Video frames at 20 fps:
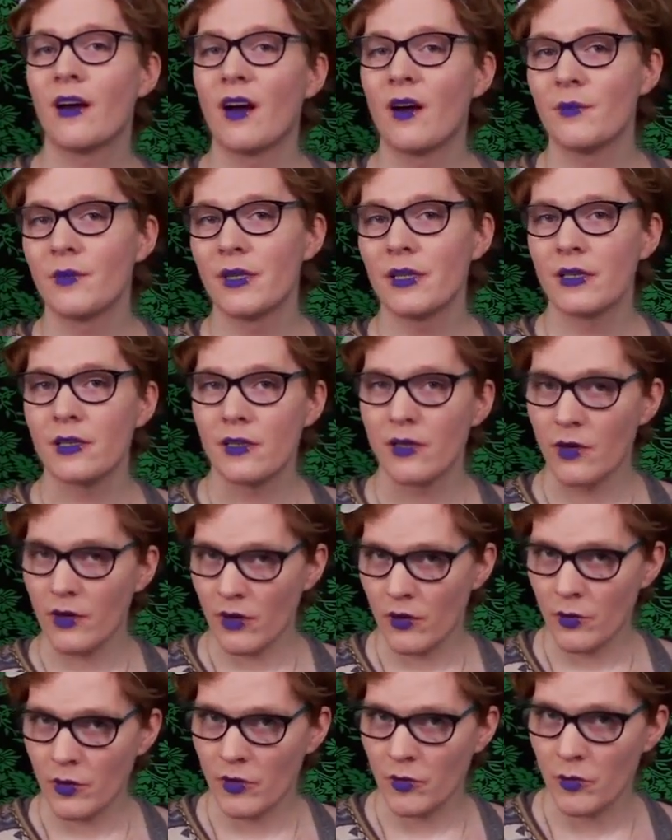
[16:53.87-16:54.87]
comments, though
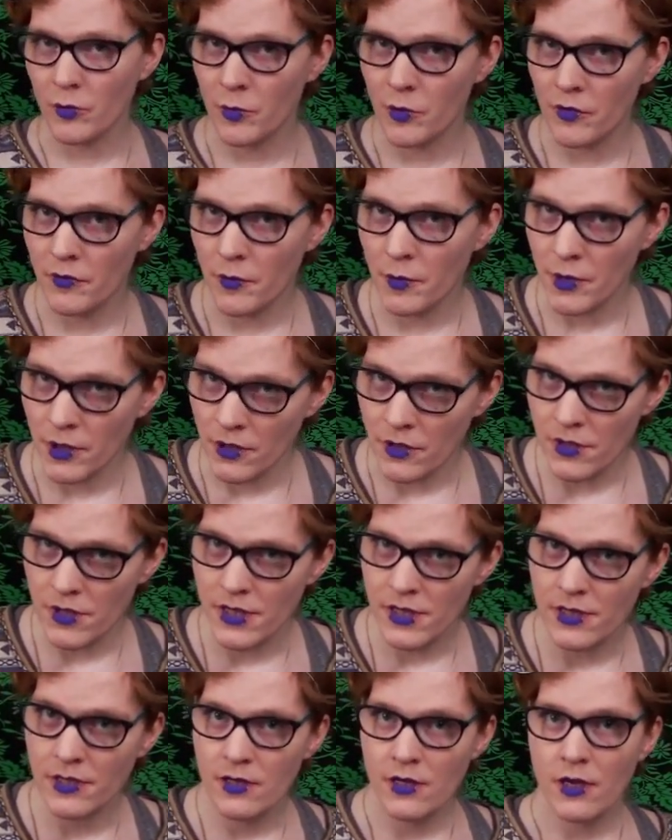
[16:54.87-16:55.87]
I will remove
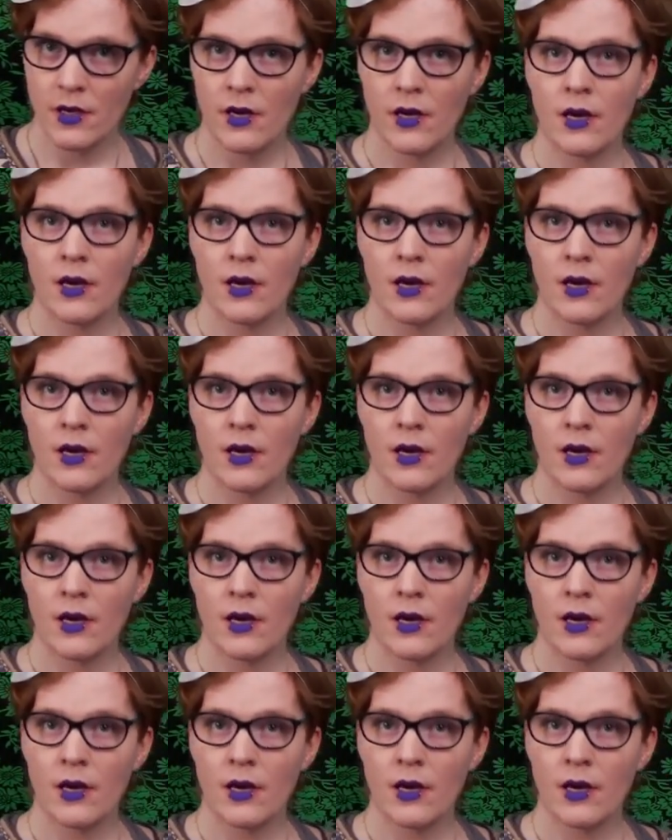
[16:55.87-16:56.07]
abuse.